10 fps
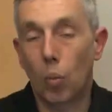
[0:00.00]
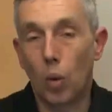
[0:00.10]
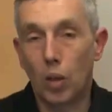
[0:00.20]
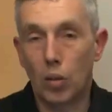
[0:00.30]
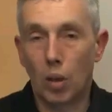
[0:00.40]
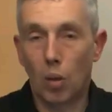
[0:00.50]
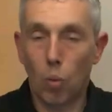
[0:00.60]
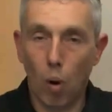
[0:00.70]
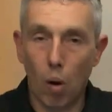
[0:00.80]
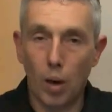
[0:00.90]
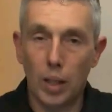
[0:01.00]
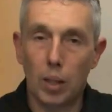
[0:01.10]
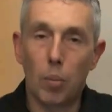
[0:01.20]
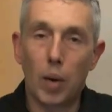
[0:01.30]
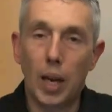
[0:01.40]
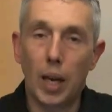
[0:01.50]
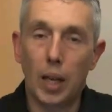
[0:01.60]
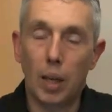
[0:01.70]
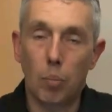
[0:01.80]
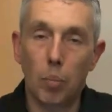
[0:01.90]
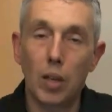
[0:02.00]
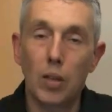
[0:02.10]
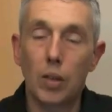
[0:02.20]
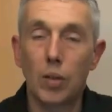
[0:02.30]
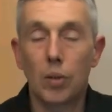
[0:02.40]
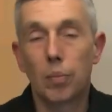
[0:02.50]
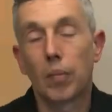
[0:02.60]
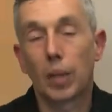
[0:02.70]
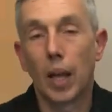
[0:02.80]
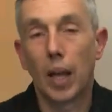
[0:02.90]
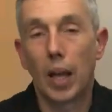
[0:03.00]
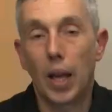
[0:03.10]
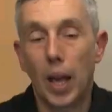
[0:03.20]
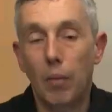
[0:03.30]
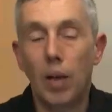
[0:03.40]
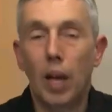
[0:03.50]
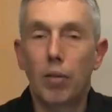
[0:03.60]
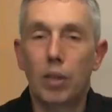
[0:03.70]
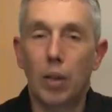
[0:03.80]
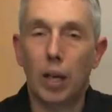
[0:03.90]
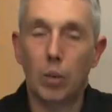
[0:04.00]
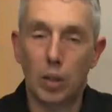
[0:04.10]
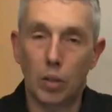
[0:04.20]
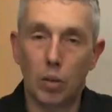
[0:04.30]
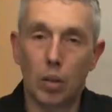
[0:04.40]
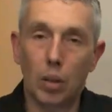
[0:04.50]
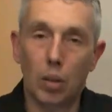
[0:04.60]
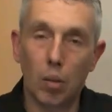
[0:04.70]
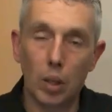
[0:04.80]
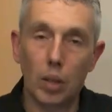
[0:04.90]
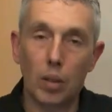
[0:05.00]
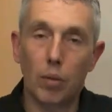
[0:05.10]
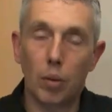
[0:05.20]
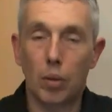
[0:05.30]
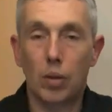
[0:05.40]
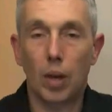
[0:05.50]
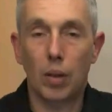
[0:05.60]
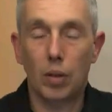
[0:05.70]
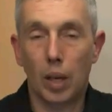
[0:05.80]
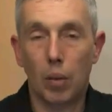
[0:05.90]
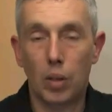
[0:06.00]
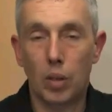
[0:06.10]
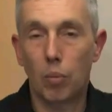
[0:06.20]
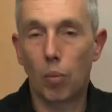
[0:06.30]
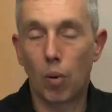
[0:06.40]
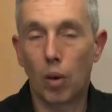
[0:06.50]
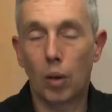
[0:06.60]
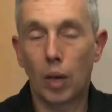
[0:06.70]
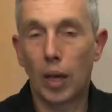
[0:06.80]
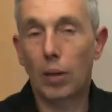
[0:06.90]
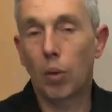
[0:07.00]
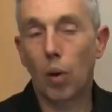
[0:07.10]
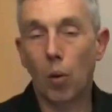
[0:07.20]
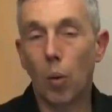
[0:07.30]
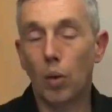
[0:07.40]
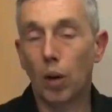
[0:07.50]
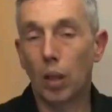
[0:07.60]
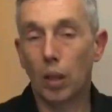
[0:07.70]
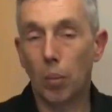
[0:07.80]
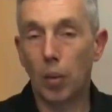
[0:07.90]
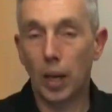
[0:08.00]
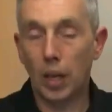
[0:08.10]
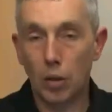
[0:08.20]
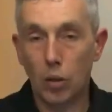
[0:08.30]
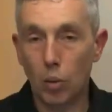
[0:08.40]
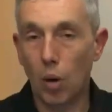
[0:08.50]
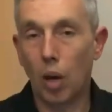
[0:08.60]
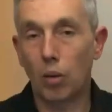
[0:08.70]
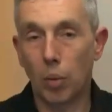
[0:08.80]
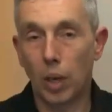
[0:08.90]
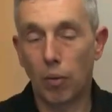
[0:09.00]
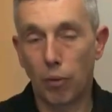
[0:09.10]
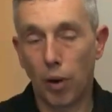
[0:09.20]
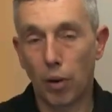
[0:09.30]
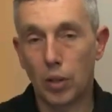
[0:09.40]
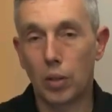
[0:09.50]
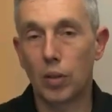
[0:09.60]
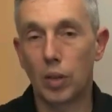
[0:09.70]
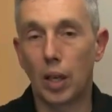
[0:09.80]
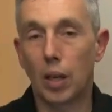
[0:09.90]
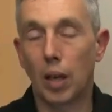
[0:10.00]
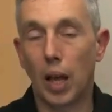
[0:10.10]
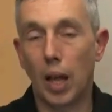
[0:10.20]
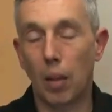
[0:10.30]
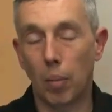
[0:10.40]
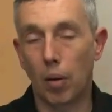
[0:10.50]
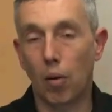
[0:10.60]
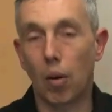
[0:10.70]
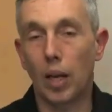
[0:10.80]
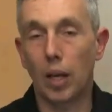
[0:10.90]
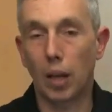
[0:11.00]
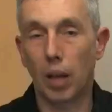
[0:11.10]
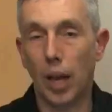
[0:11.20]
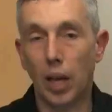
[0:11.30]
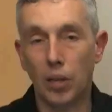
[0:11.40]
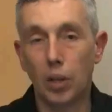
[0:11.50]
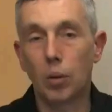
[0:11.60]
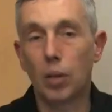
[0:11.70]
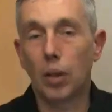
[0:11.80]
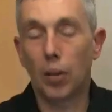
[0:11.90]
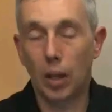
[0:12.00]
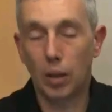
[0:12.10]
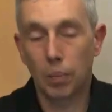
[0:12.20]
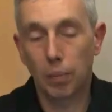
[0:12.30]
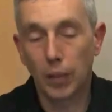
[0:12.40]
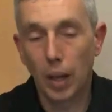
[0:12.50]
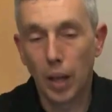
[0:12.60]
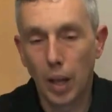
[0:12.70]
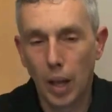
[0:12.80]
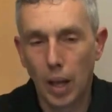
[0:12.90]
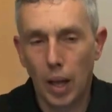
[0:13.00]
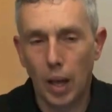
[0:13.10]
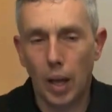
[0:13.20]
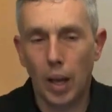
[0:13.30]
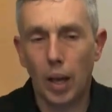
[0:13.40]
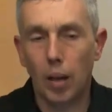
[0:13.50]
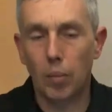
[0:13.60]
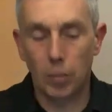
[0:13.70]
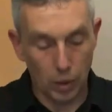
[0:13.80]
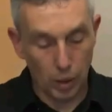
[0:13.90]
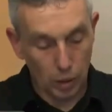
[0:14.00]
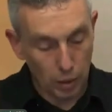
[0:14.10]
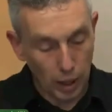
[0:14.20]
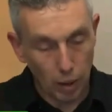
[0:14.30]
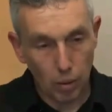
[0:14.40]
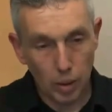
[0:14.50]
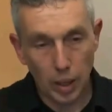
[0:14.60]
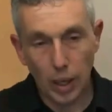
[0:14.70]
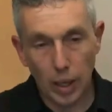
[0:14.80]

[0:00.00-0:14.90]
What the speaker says: and what is wrong in the brain in patients. And we have a track which is called the Cognitive Neuroscience track, which is more looking at what the brain can do, how the brain functions in help or in executing things. The track